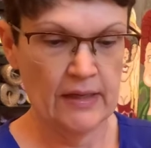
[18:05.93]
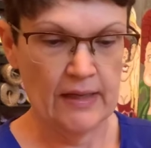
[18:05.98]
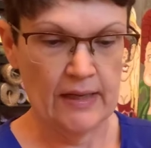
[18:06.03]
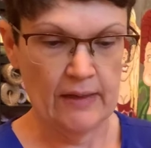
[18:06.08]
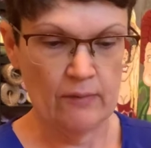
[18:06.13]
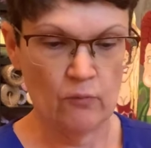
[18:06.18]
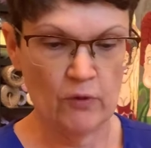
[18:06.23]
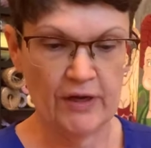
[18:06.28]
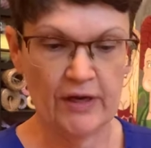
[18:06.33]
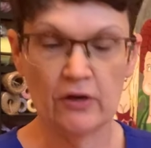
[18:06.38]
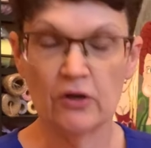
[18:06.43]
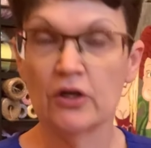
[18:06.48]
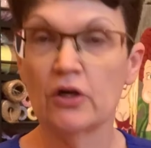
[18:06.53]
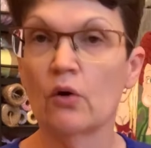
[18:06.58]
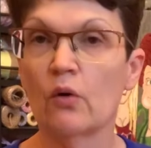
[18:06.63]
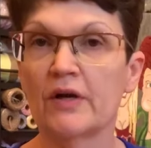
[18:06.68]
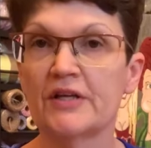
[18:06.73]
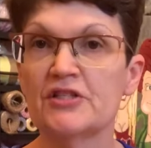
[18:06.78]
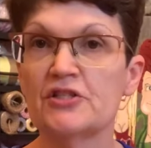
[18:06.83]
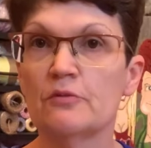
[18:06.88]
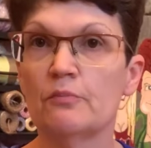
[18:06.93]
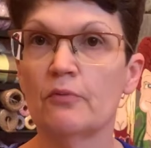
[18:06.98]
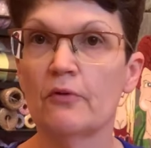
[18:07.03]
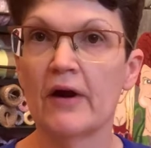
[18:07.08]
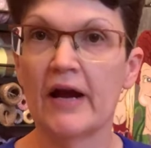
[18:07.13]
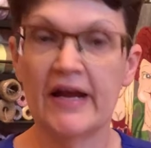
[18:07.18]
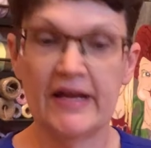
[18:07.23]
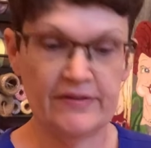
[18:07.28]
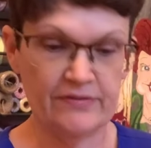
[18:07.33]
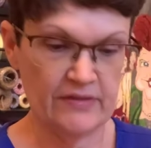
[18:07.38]
And we are going to
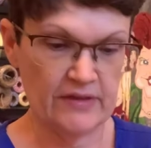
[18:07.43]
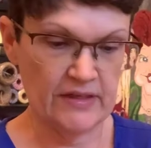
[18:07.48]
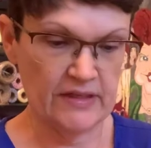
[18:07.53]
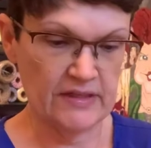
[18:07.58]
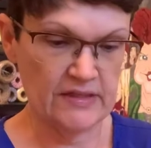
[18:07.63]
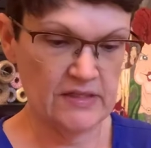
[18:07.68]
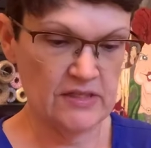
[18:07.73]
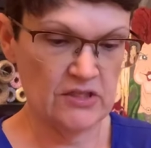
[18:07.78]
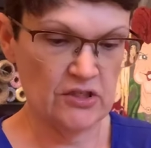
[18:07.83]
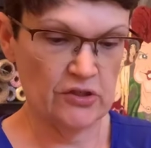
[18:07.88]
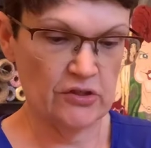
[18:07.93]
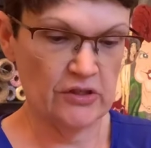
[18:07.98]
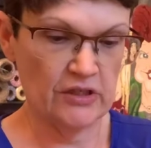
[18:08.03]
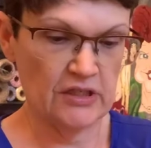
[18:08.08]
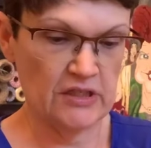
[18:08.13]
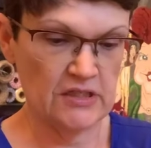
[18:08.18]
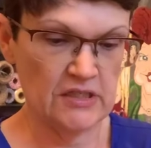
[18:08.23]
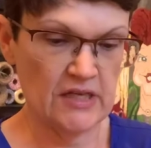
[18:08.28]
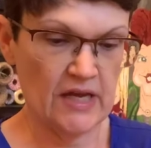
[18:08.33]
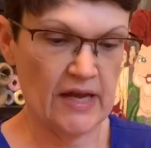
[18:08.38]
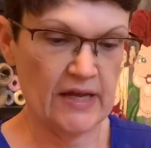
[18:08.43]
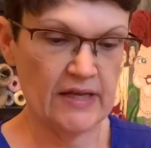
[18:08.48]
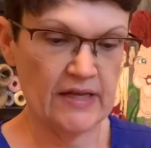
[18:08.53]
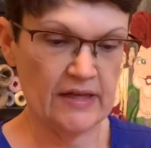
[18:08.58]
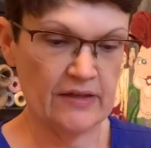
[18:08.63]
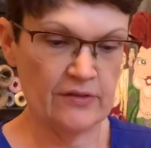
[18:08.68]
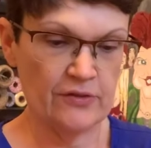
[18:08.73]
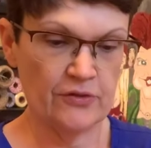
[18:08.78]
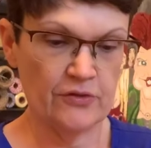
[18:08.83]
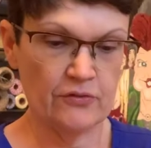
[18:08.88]
braid this. So you're going to take
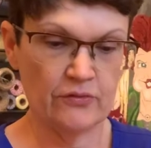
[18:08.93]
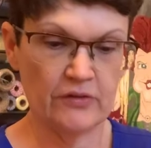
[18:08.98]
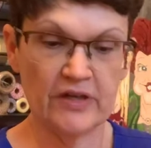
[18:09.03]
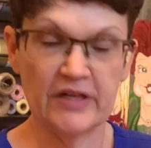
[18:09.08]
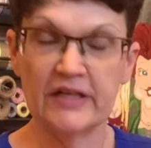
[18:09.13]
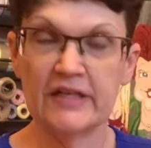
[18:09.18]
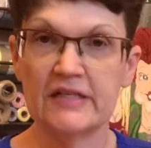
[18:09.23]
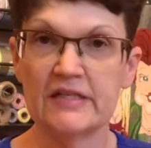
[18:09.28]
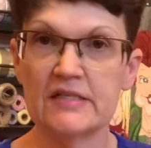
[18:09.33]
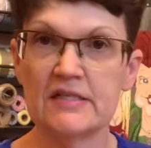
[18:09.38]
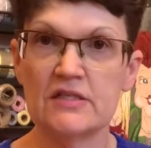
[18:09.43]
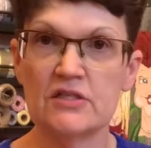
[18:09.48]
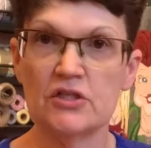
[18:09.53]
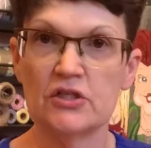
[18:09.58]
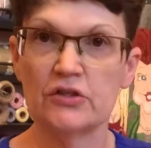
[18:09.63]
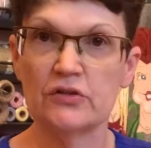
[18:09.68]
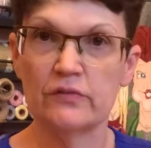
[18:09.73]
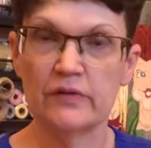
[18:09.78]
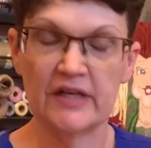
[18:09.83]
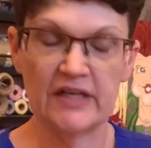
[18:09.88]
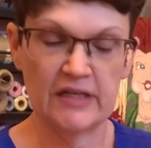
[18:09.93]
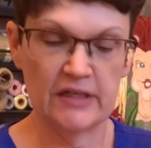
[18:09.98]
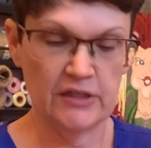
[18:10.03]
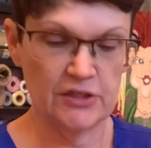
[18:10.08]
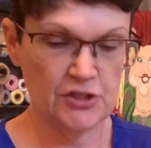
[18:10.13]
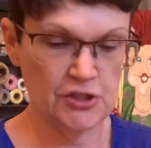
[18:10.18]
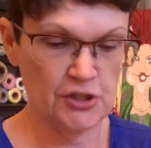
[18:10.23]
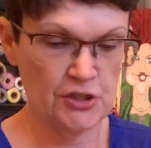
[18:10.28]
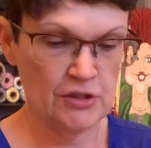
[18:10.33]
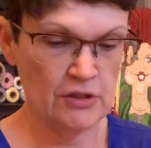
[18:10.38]
it in 3s, 2
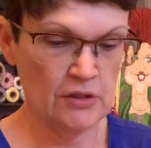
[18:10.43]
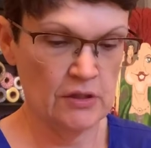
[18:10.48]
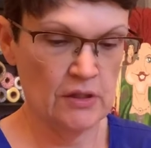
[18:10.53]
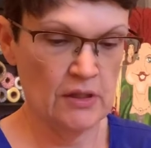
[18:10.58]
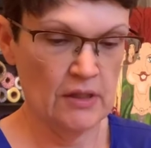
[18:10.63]
each.